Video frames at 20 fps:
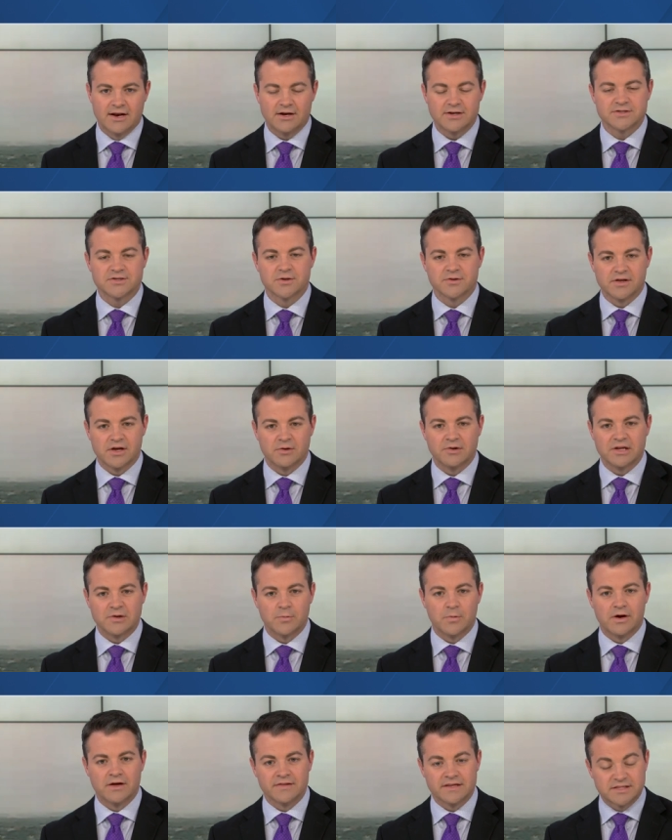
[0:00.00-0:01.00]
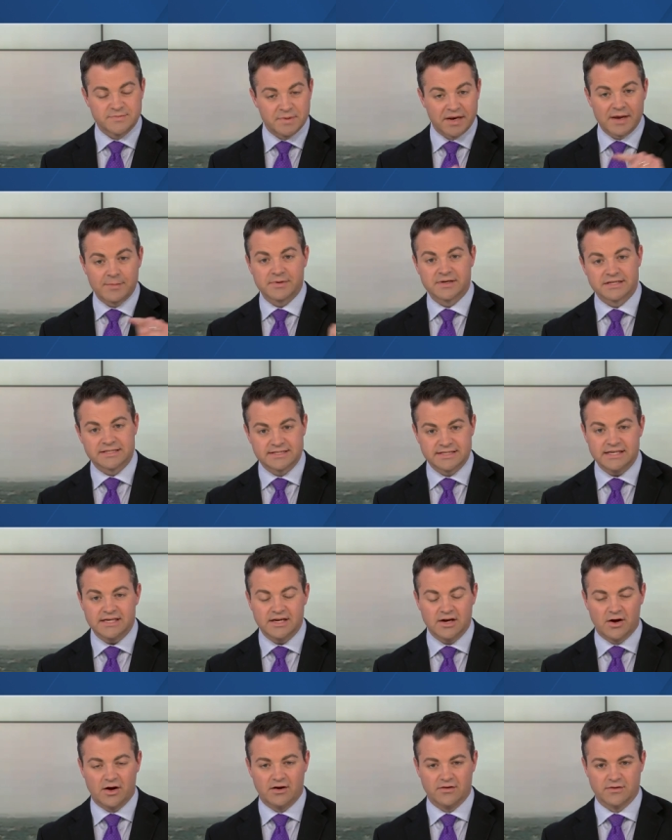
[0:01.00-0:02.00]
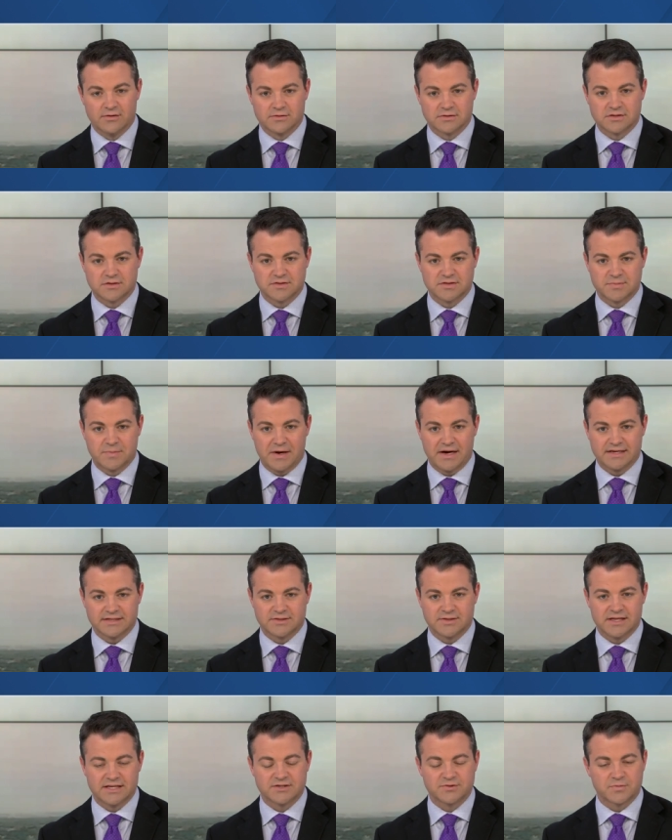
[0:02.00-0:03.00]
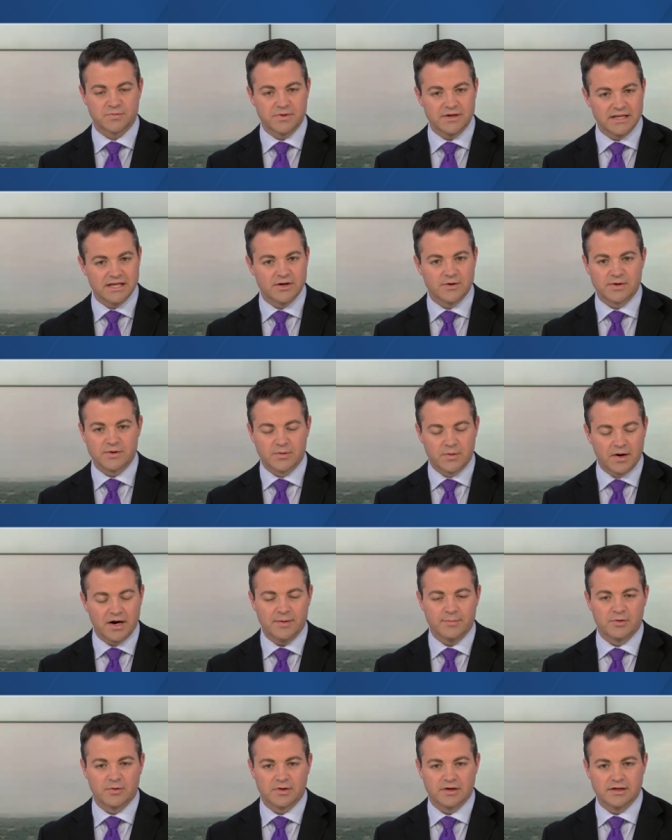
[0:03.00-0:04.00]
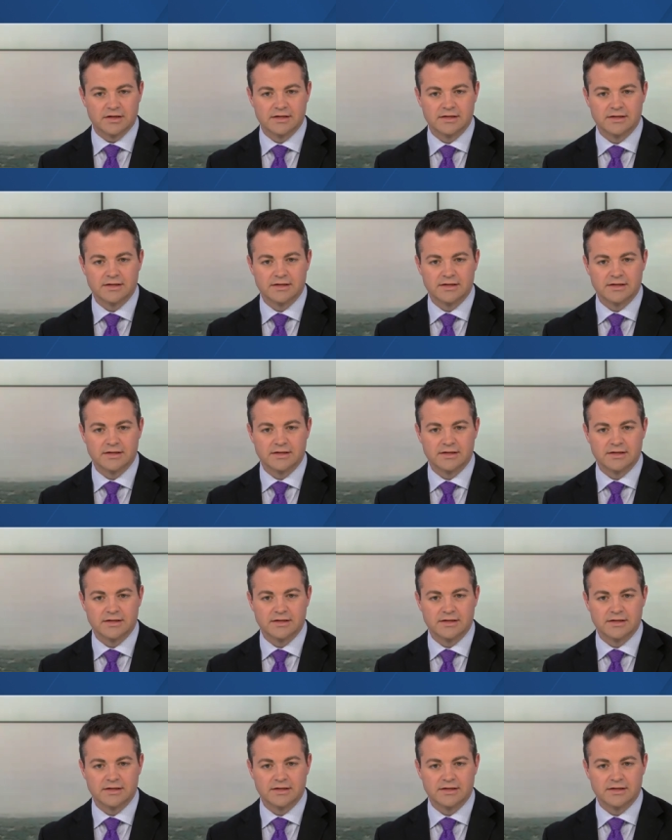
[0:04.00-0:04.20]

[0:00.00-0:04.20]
and also the only one that's been able to see all those spots. So that's it's really true, incredible. But I'm so